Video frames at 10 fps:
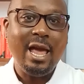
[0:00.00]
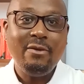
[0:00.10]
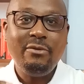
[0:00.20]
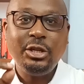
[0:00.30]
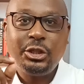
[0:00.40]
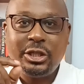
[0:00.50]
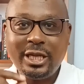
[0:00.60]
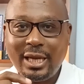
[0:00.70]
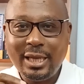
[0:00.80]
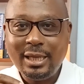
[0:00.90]
Every
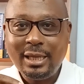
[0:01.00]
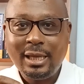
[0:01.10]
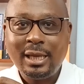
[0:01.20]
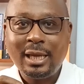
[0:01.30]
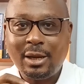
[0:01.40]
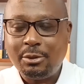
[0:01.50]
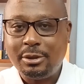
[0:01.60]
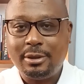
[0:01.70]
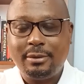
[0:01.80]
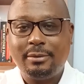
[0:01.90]
shilling
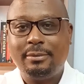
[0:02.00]
count.